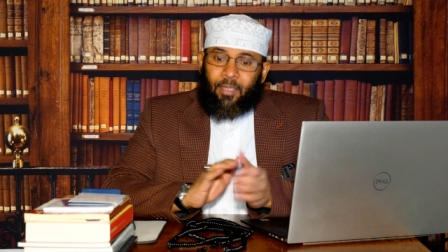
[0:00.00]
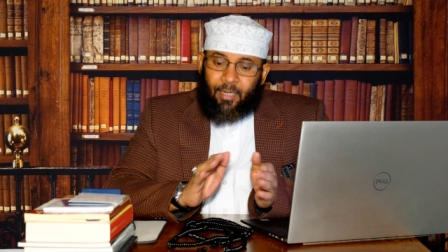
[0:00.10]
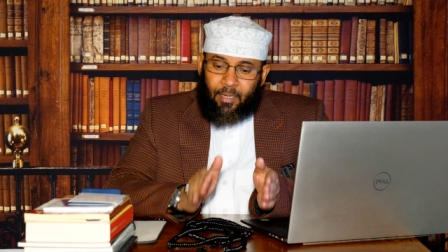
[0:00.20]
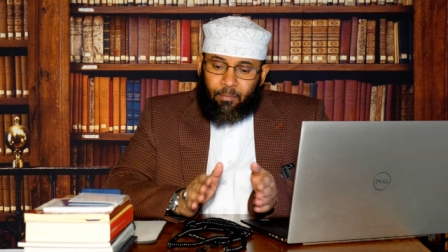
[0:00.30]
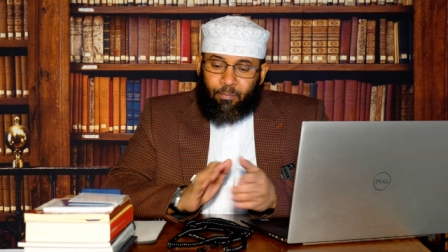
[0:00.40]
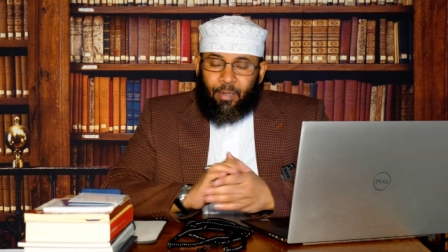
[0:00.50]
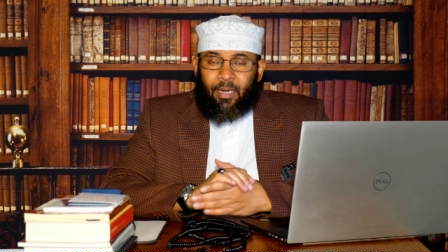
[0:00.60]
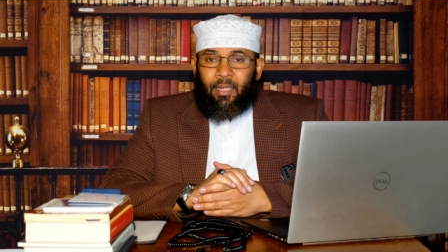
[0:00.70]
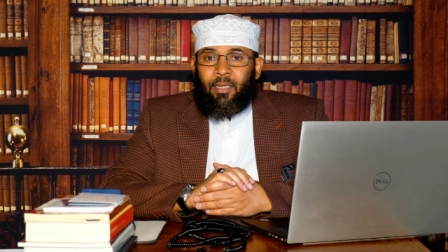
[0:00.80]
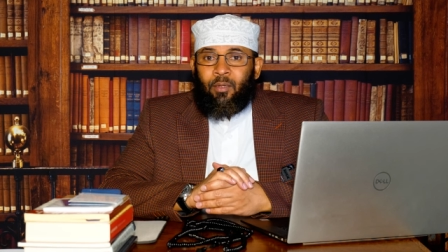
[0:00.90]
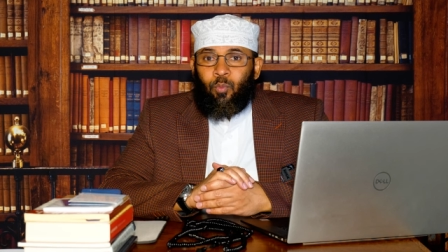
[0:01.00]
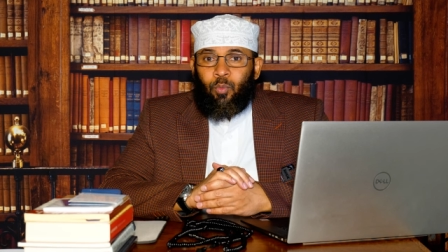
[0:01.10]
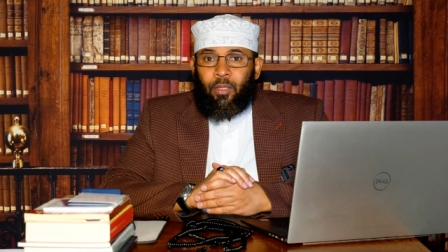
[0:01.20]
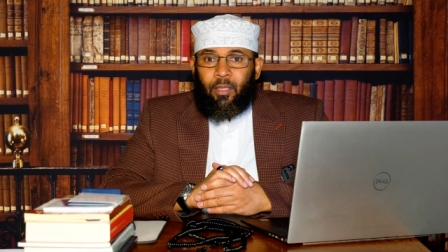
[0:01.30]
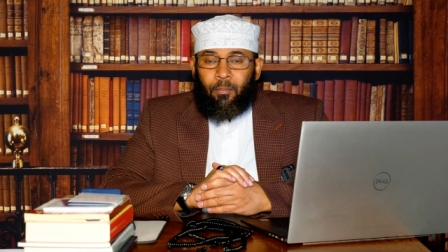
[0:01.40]
and they bury
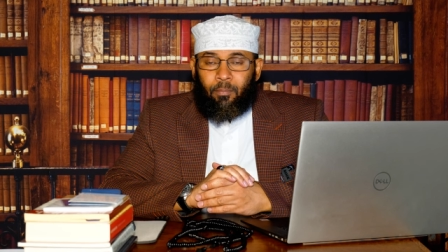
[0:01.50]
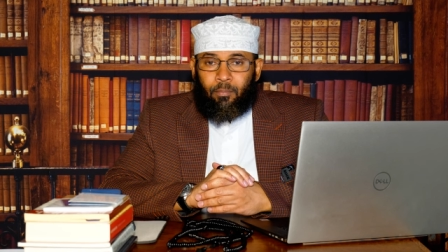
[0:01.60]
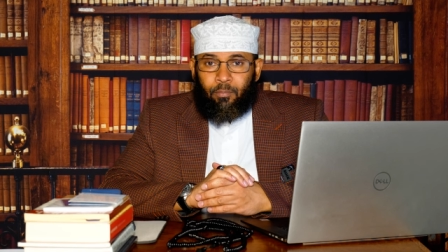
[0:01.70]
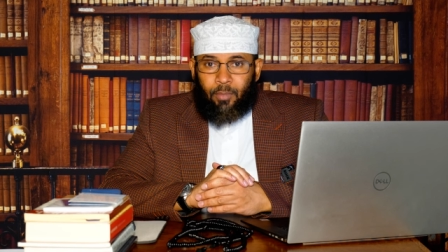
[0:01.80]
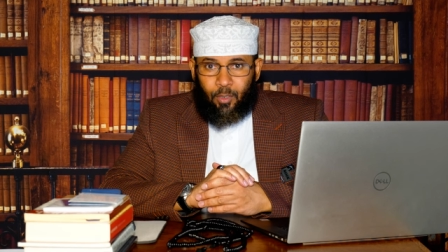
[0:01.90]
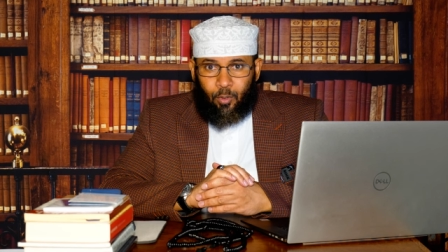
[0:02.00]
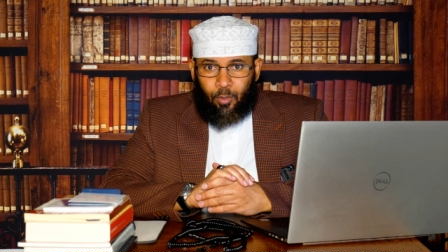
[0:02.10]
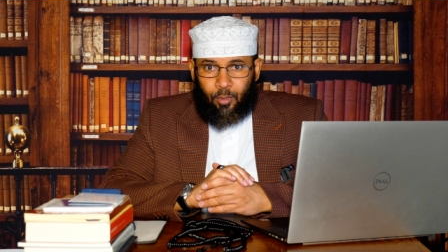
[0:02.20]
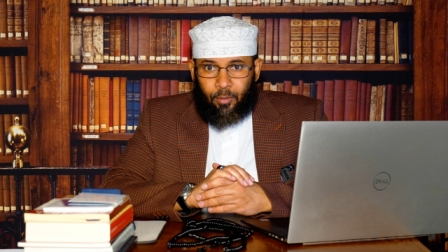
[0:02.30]
with him the dog.